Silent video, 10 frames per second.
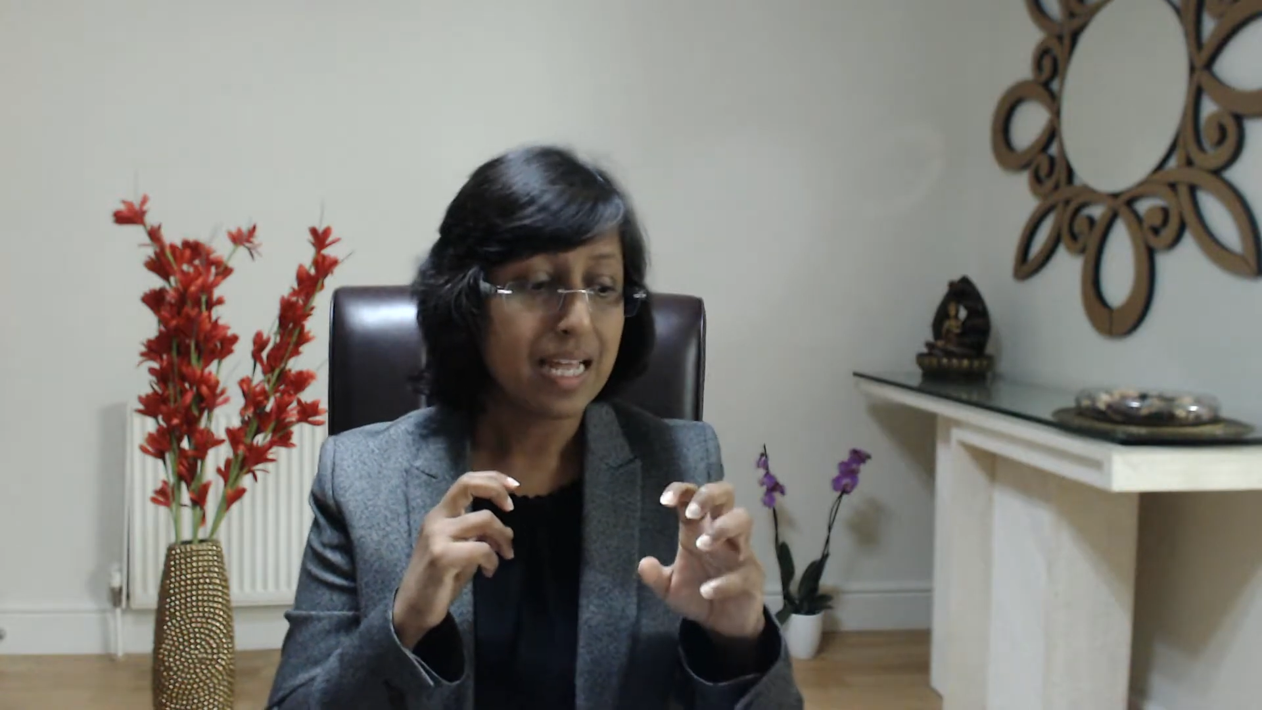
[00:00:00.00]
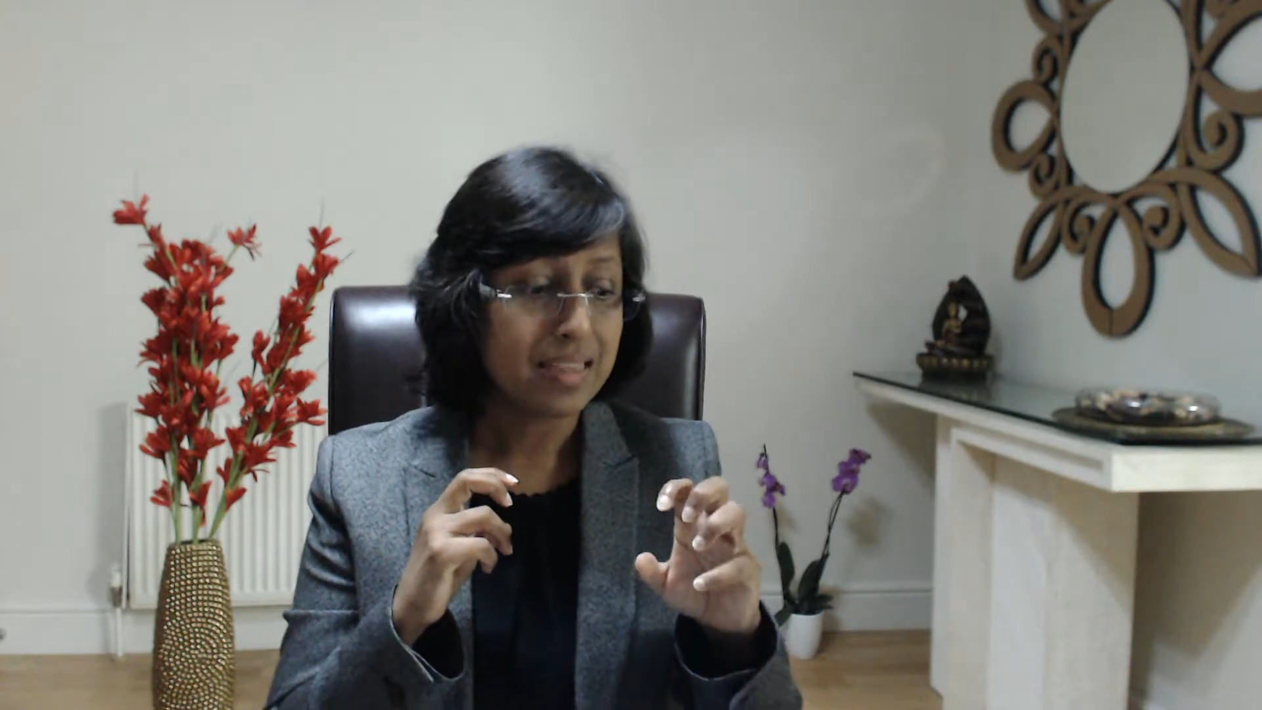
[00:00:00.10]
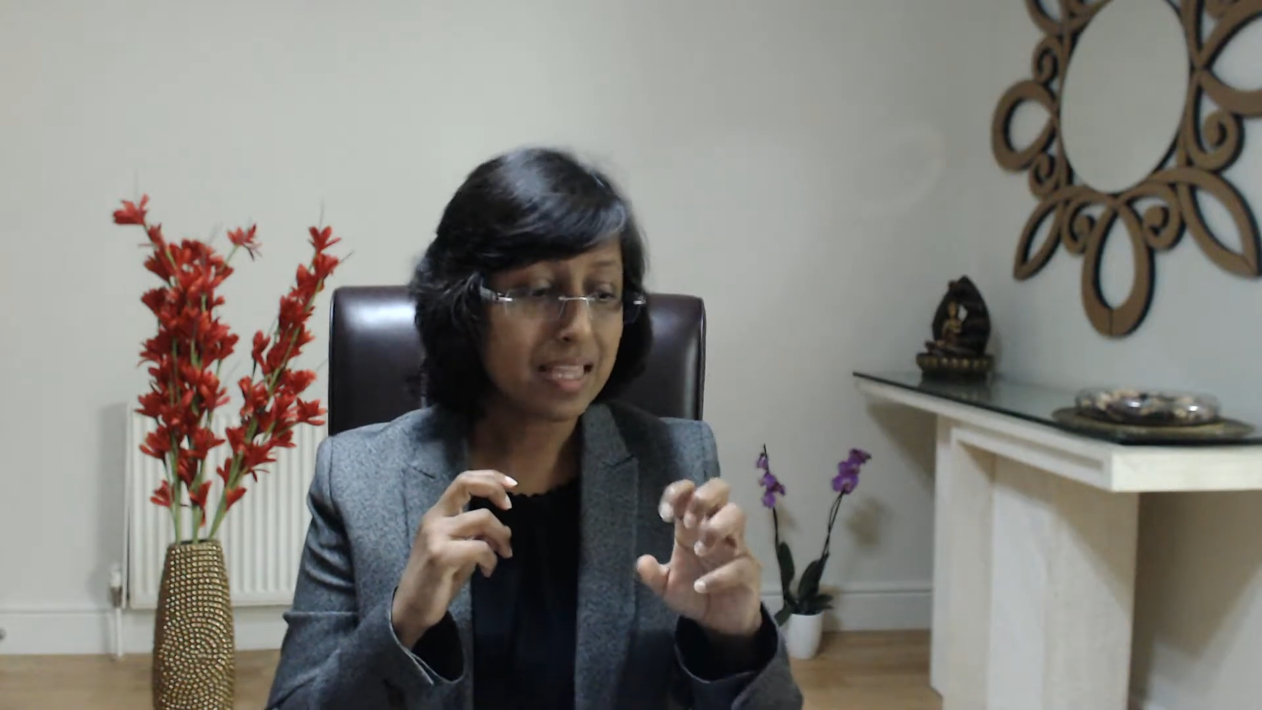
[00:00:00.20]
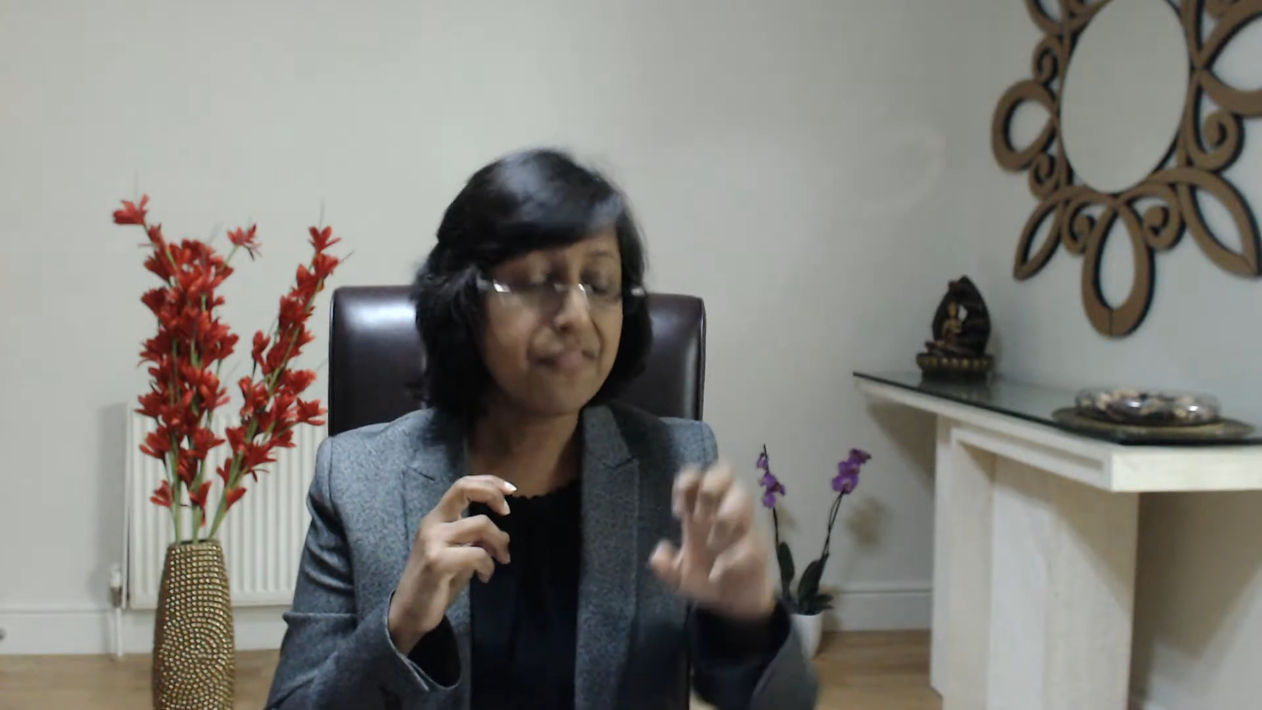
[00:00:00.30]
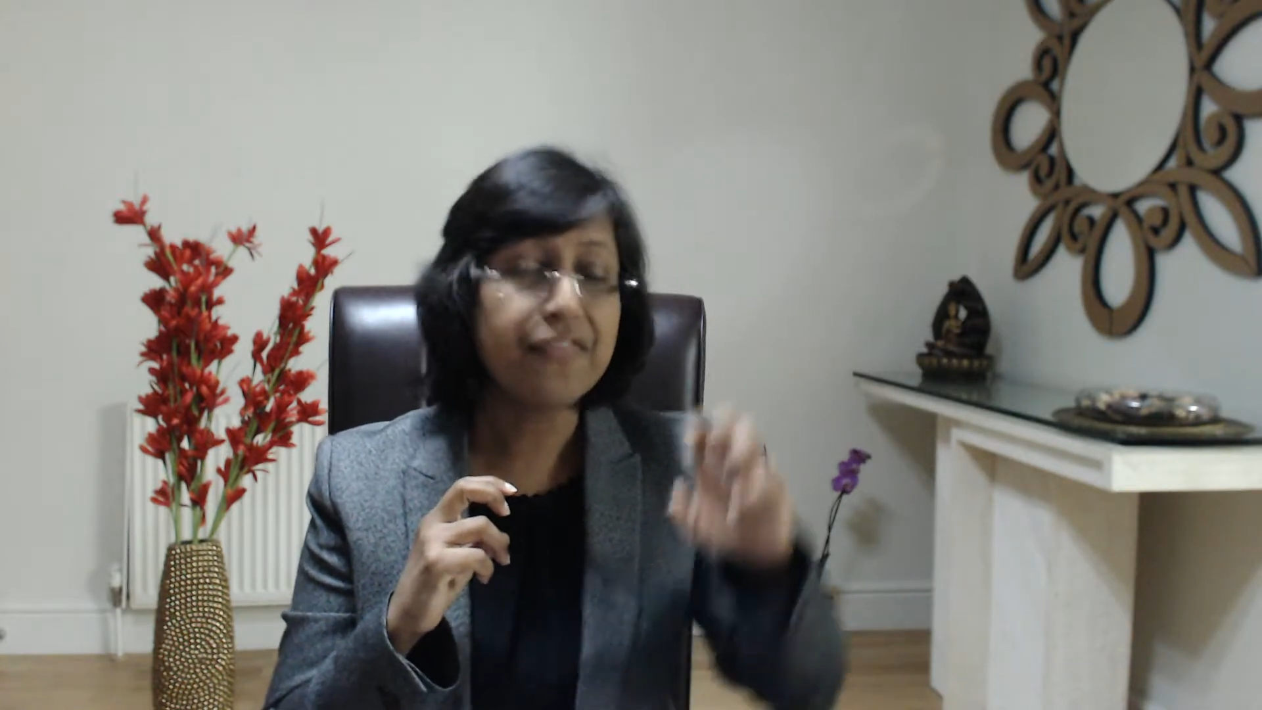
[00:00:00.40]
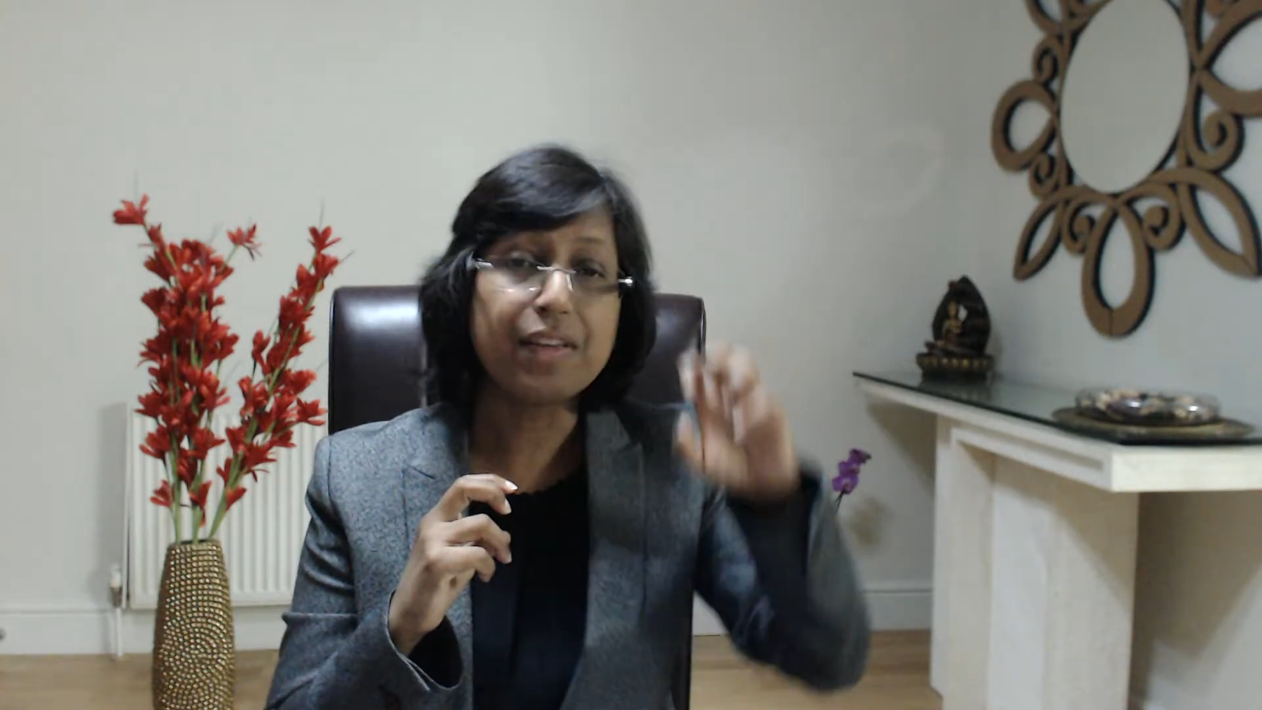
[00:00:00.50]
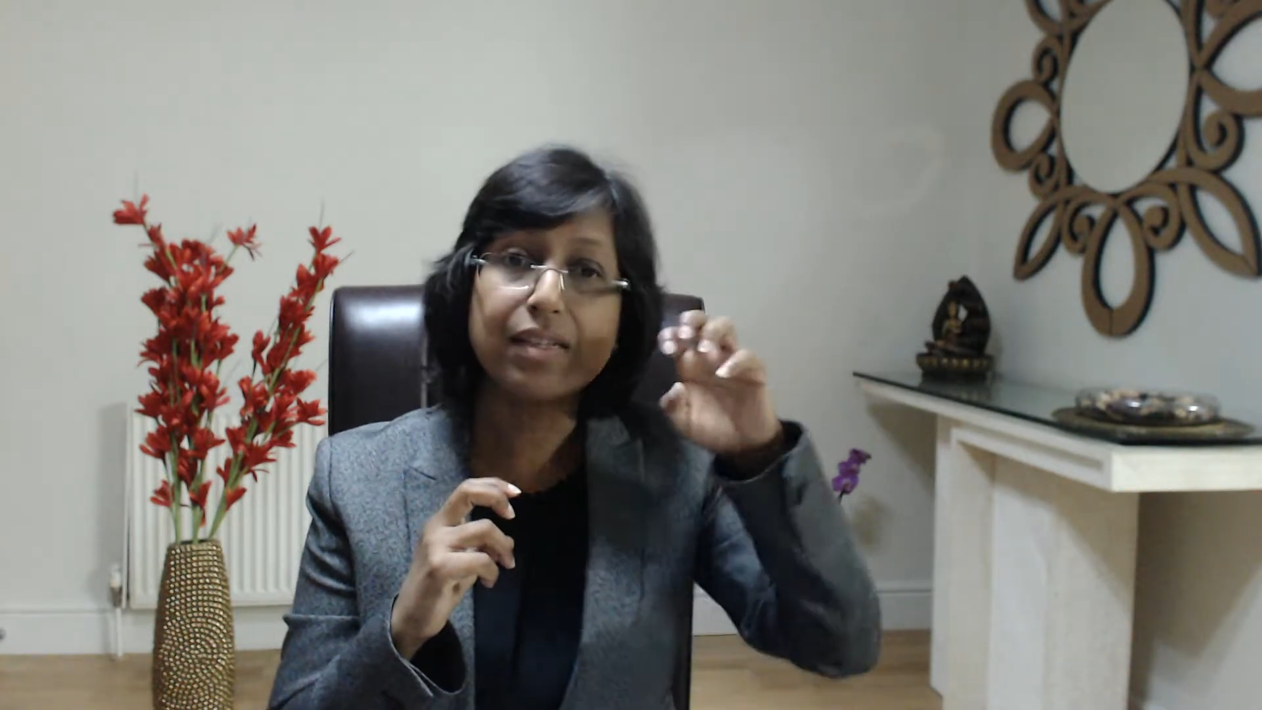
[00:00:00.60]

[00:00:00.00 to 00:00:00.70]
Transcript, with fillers: they feel